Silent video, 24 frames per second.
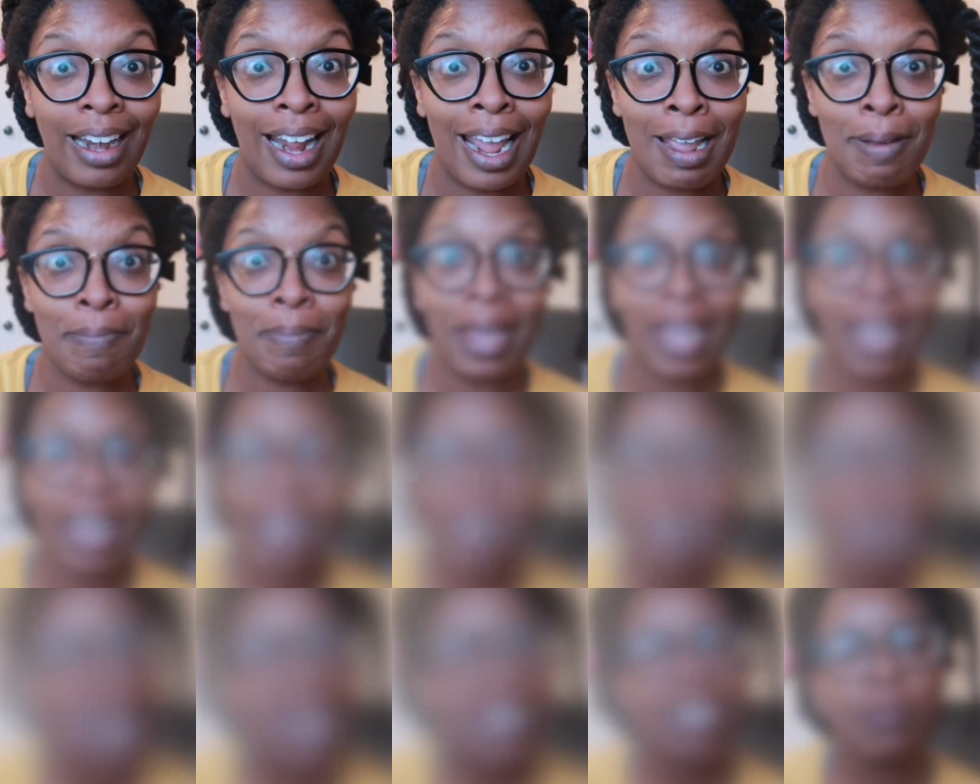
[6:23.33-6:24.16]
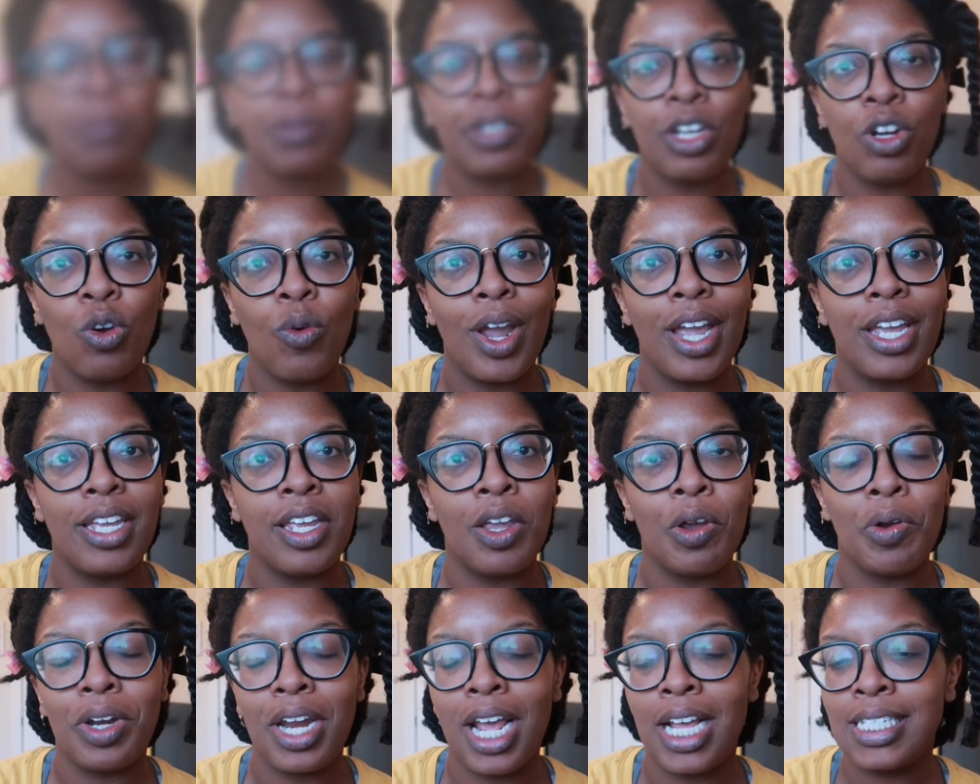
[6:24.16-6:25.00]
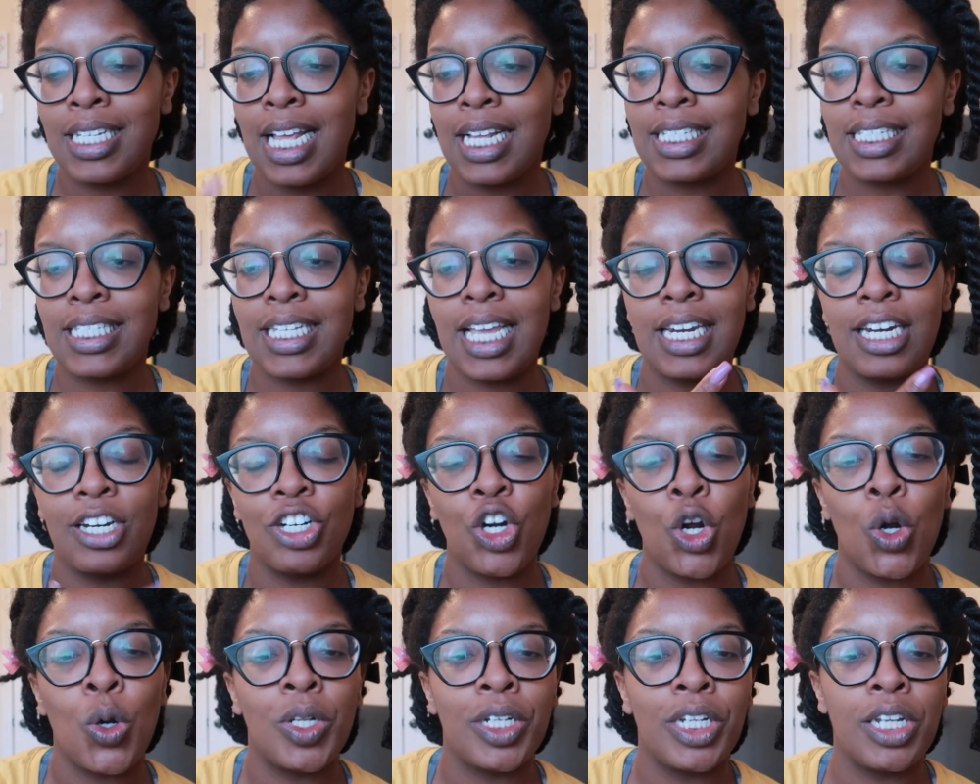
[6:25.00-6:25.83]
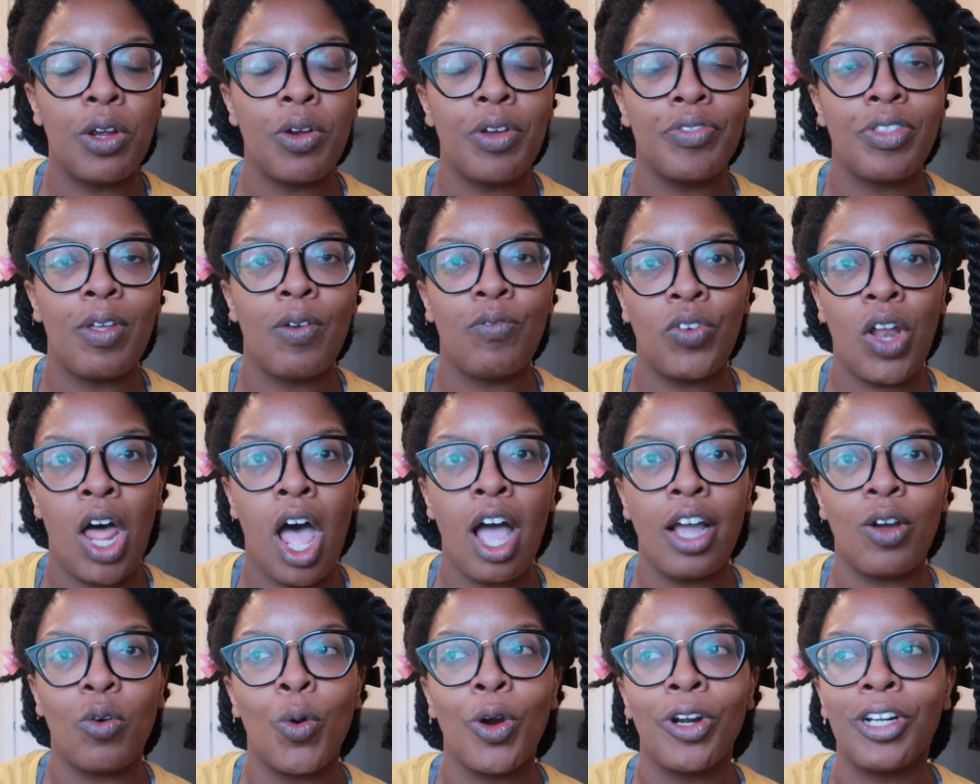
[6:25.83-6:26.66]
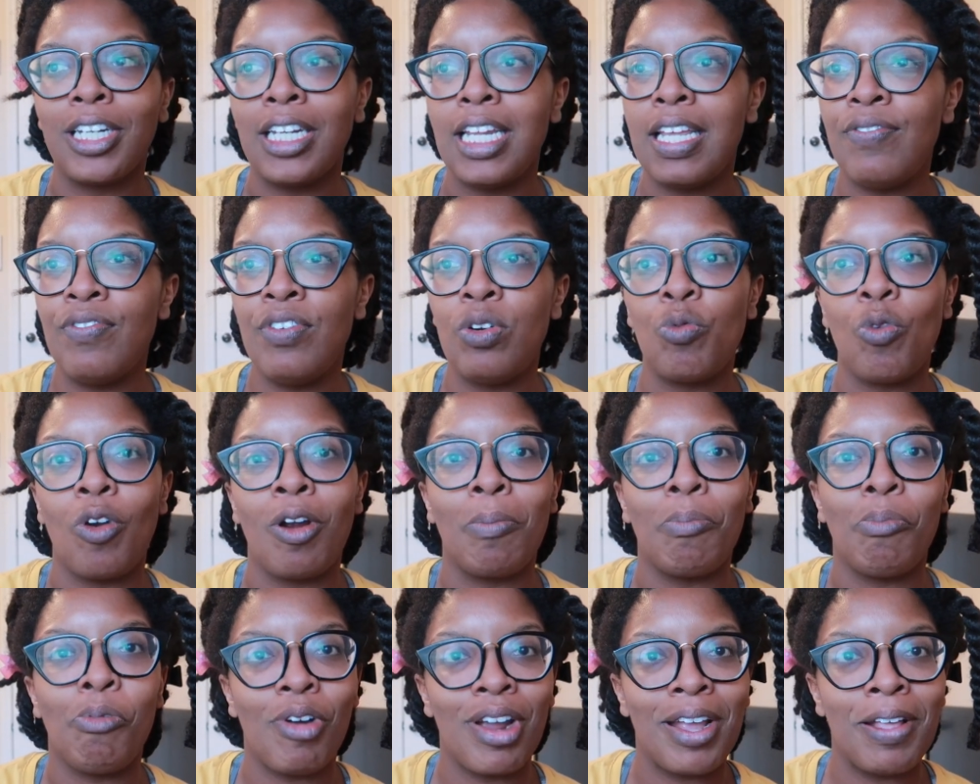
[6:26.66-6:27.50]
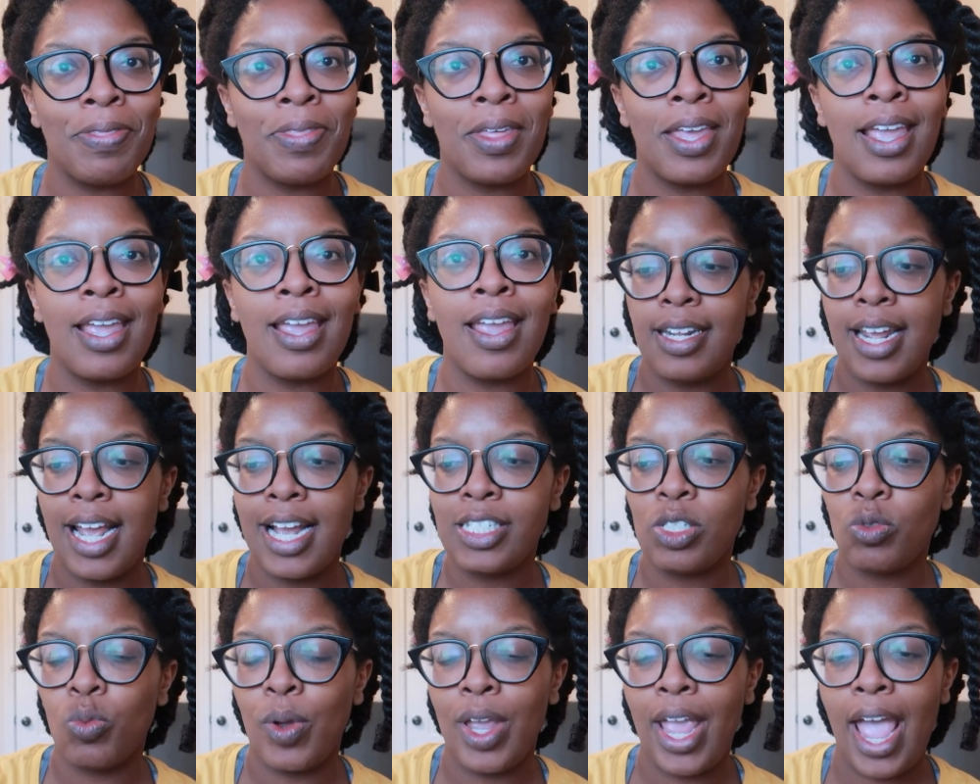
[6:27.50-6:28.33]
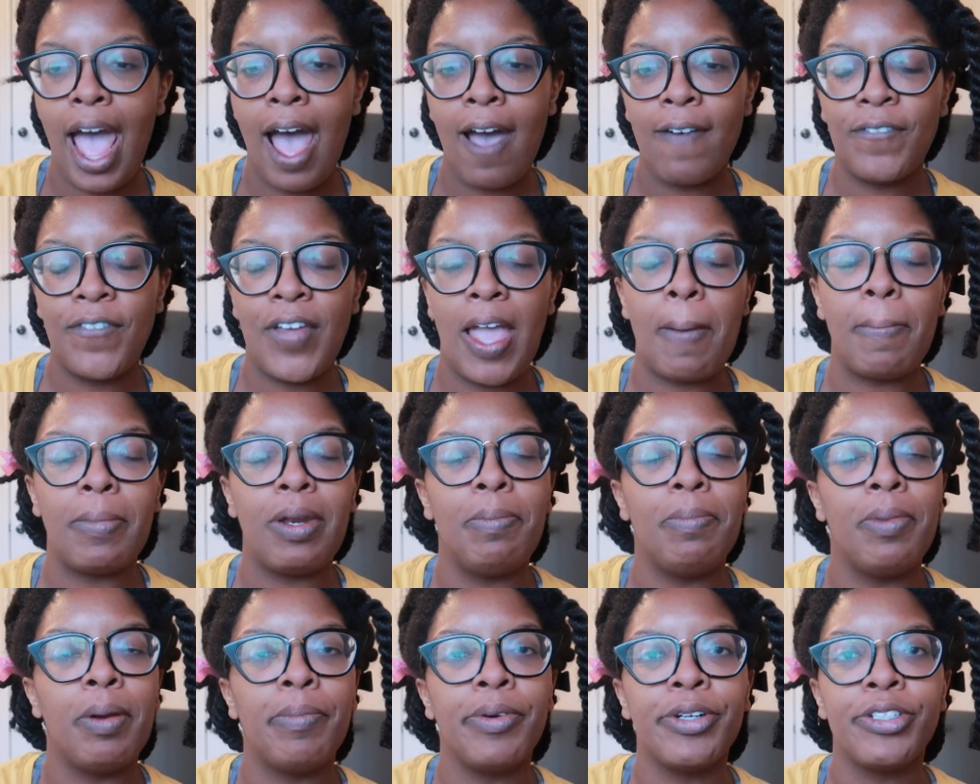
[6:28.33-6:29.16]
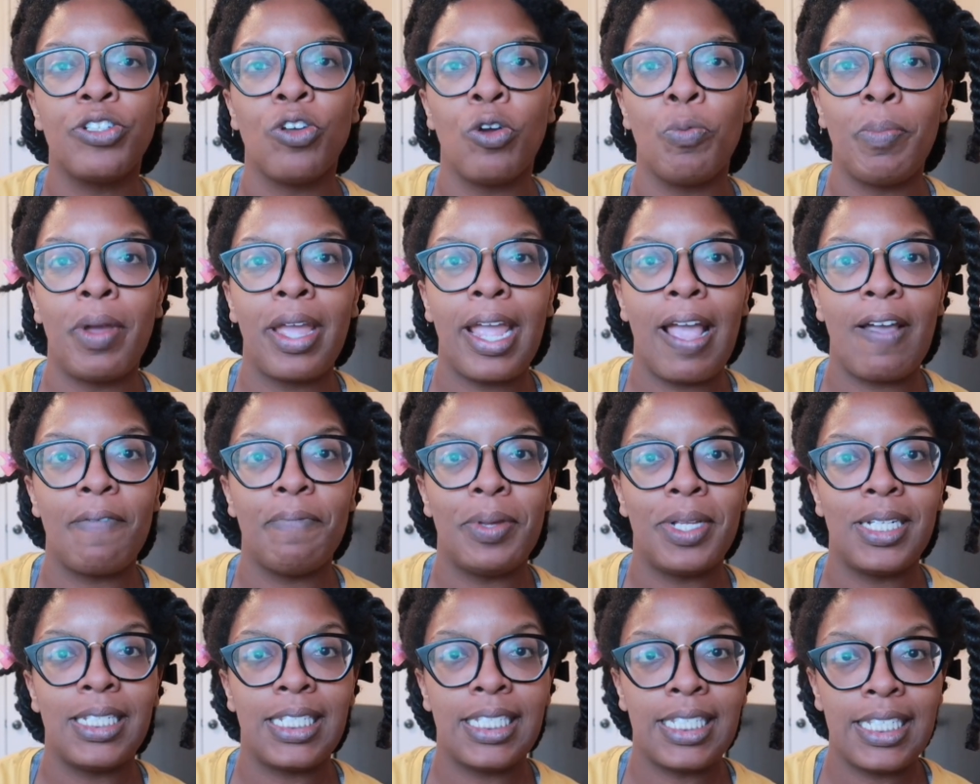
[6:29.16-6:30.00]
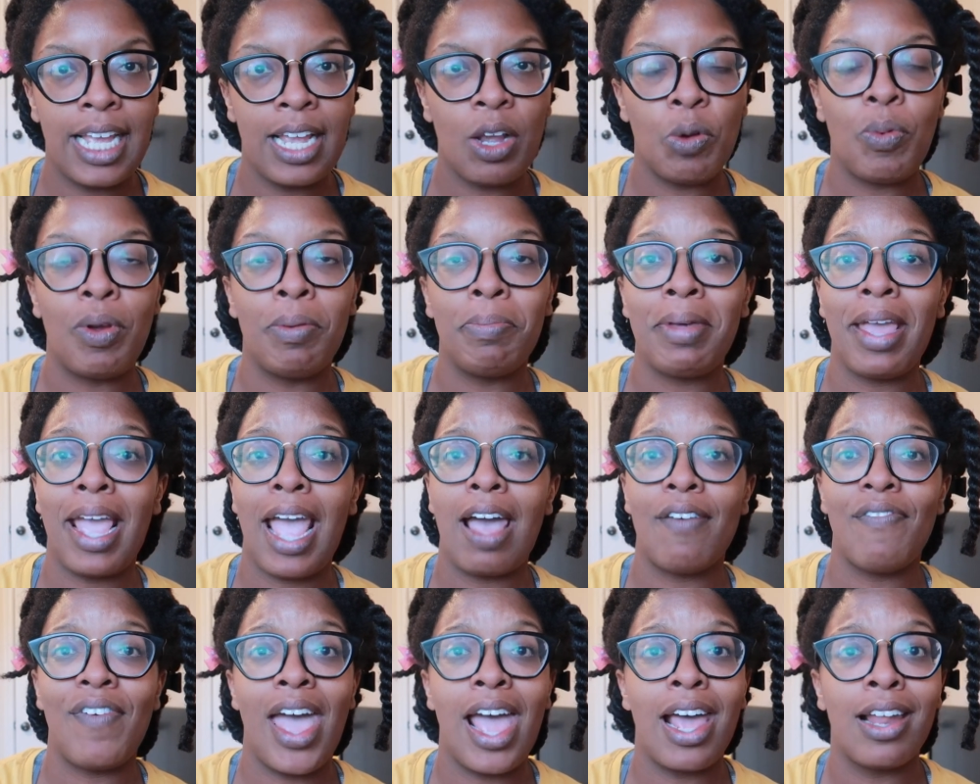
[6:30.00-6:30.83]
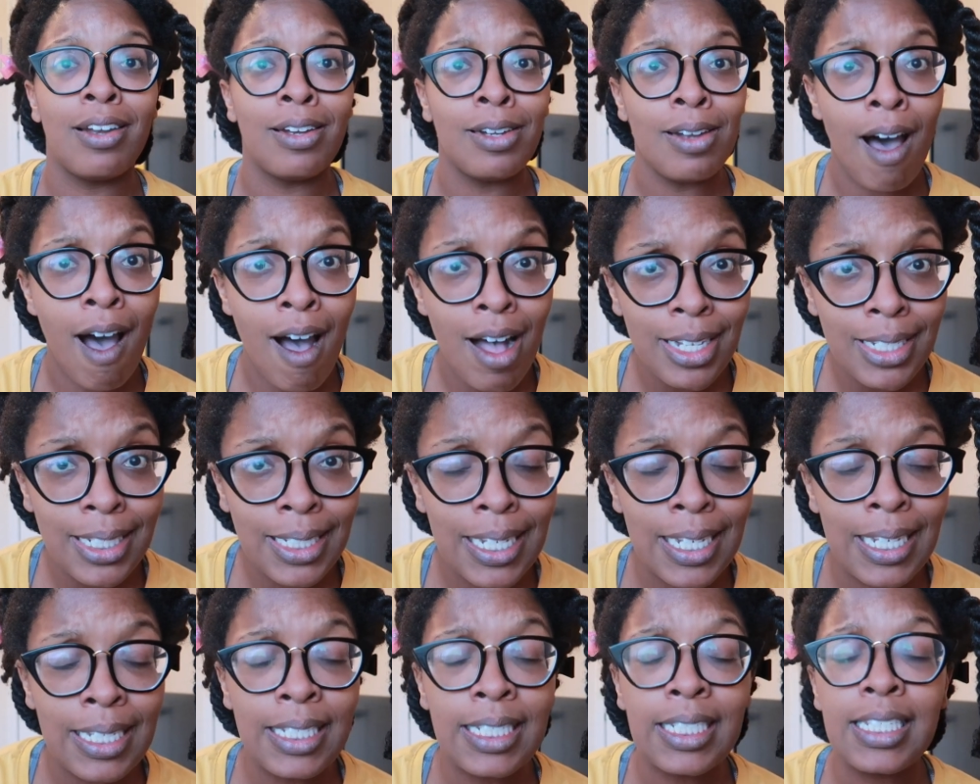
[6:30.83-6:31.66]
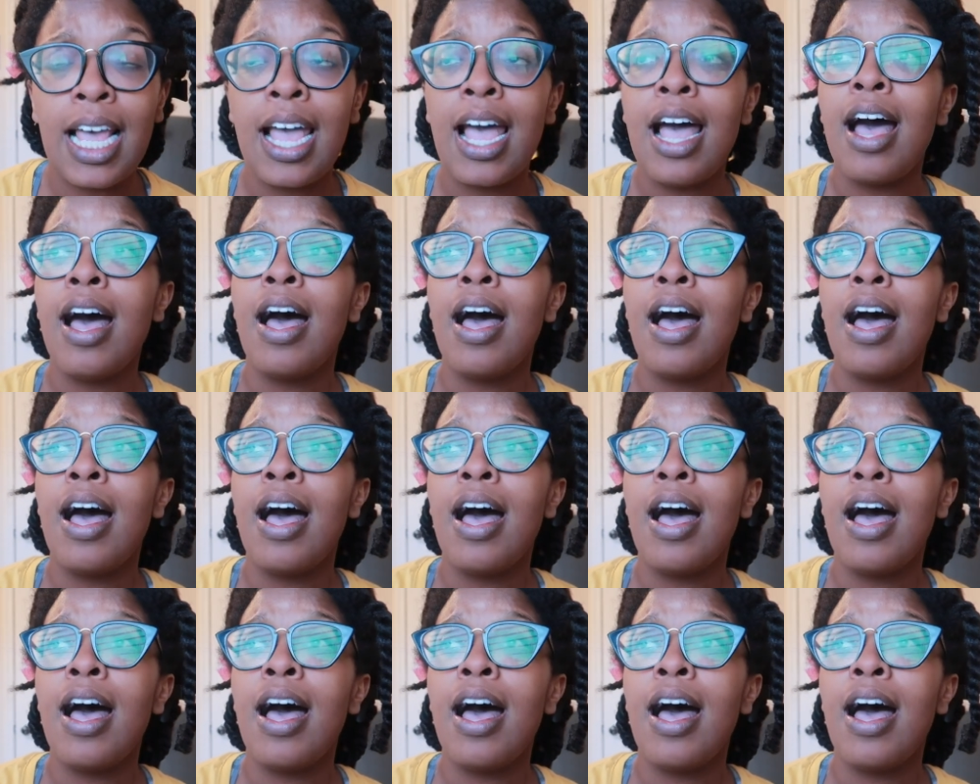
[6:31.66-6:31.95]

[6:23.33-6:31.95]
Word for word: Amen. It has been a great year. And as I stated earlier in the vlog, we're living, we're breathing. Yes, we have family members who may have been sick. We may have had losses.